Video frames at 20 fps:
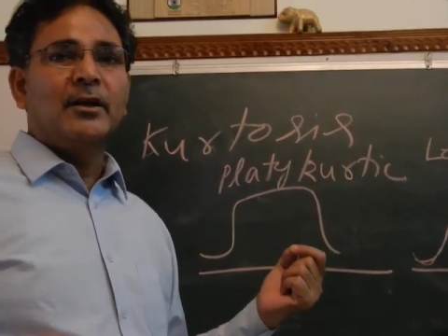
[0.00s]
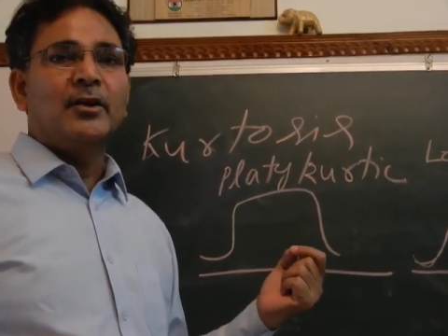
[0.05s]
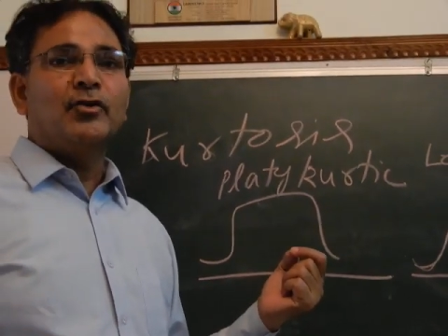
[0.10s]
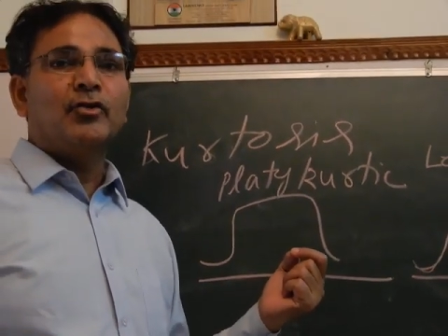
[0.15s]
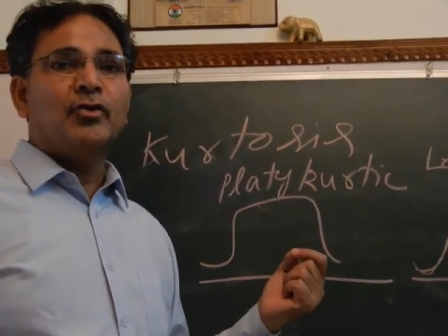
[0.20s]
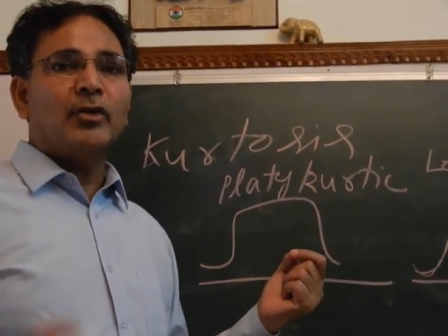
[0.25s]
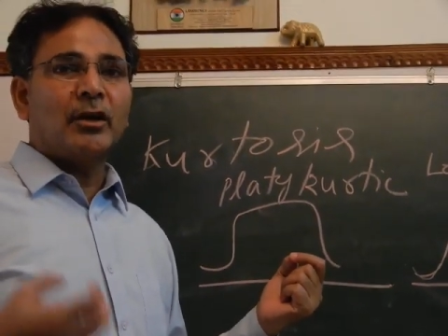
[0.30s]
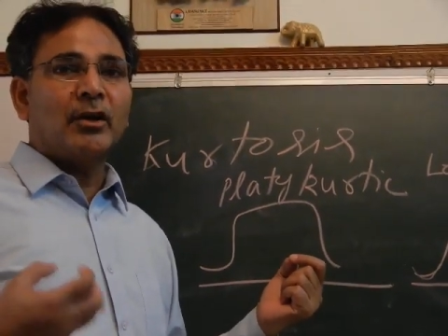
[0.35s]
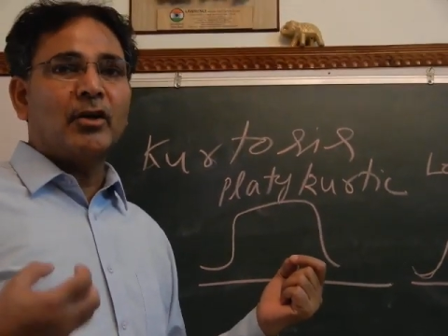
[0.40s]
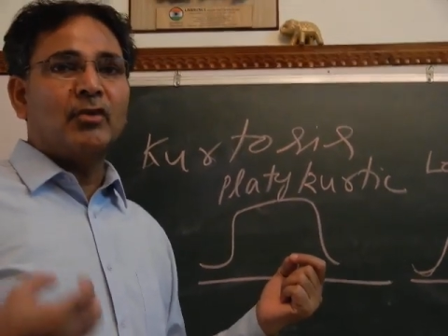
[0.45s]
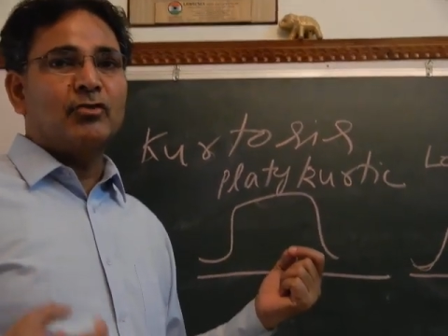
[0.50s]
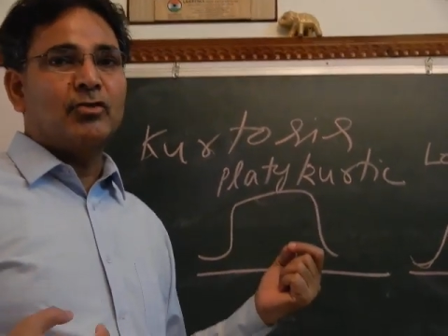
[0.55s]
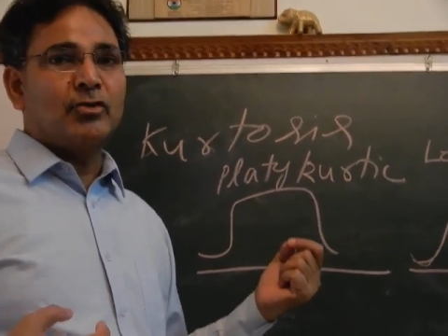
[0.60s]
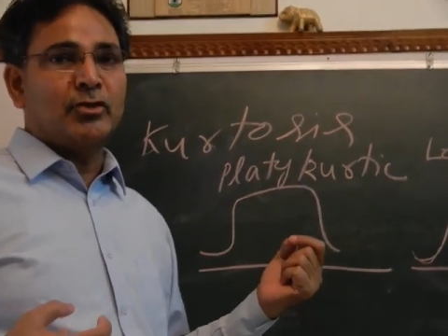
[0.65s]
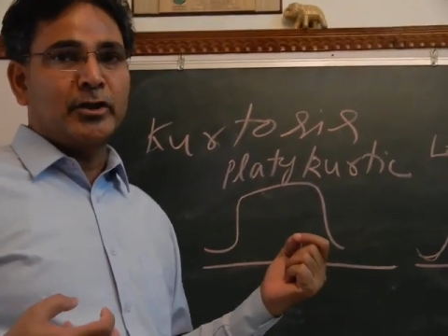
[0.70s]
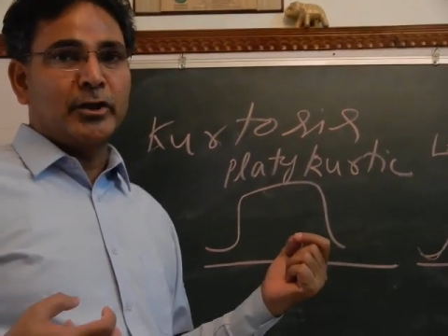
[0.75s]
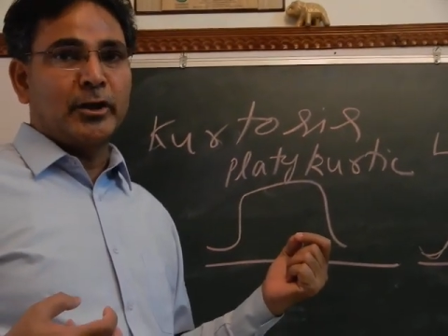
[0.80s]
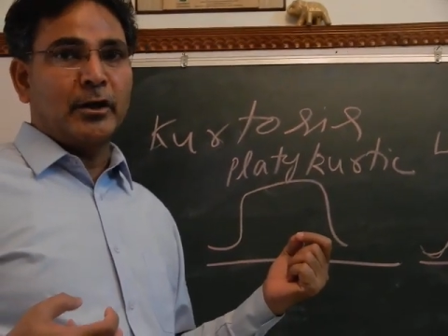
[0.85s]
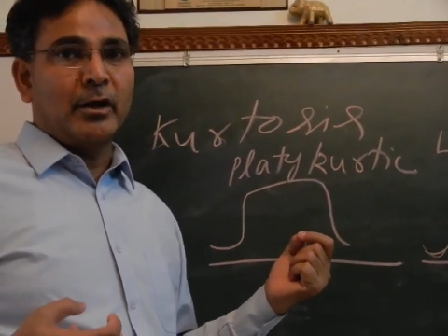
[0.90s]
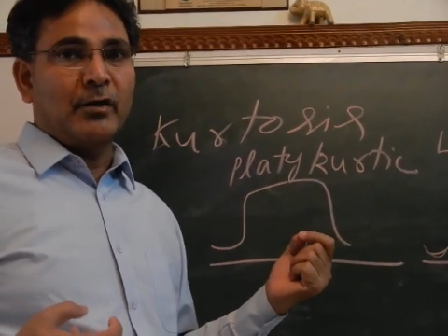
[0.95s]
sequence
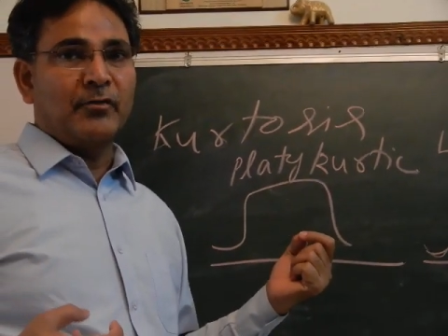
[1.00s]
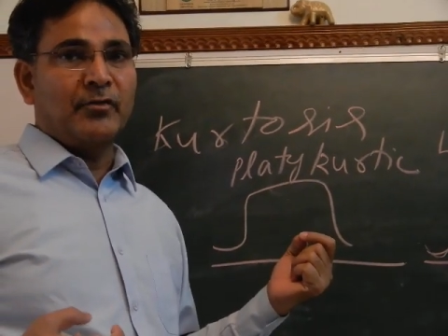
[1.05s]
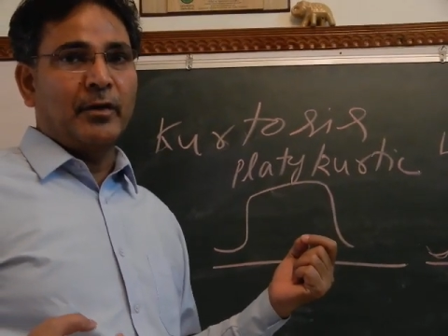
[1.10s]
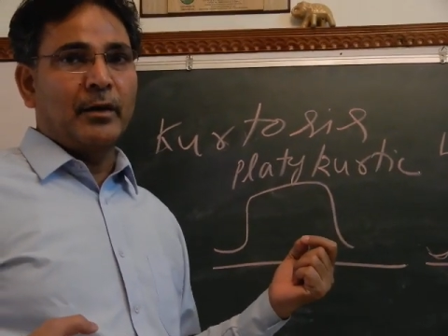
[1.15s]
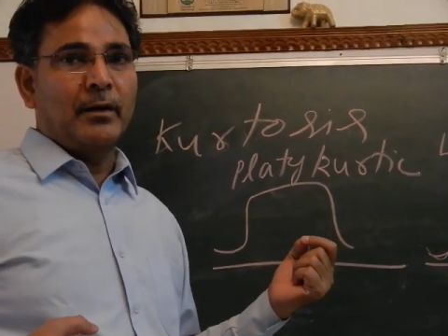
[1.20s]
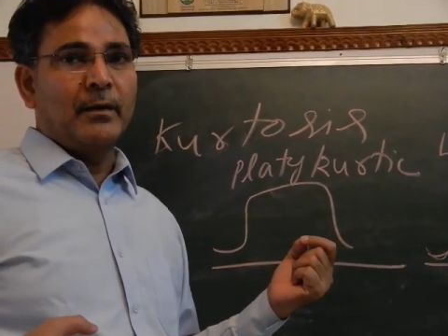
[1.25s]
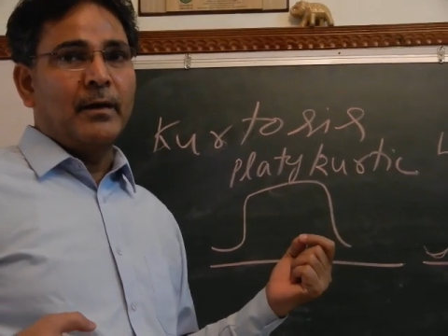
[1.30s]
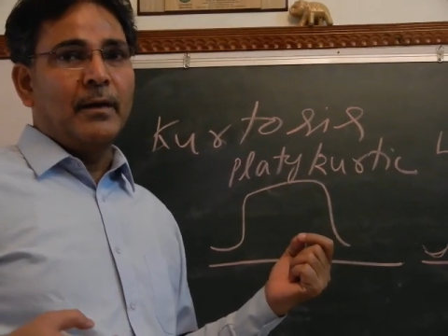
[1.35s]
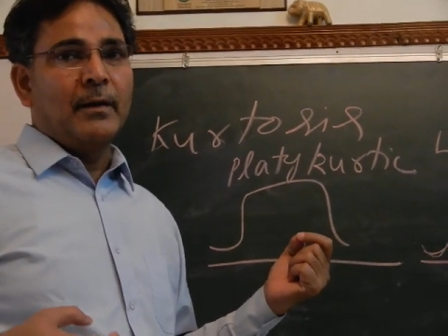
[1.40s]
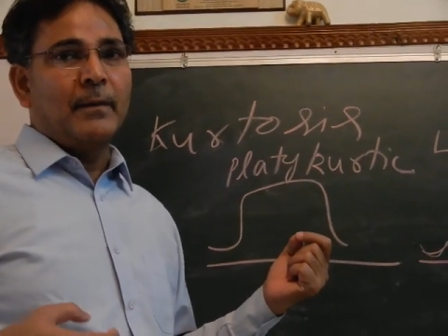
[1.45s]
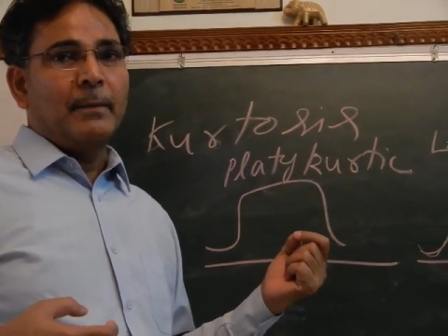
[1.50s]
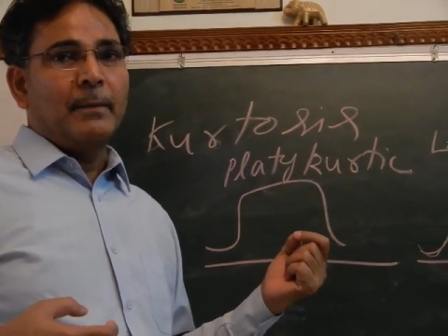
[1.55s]
stratigraphy.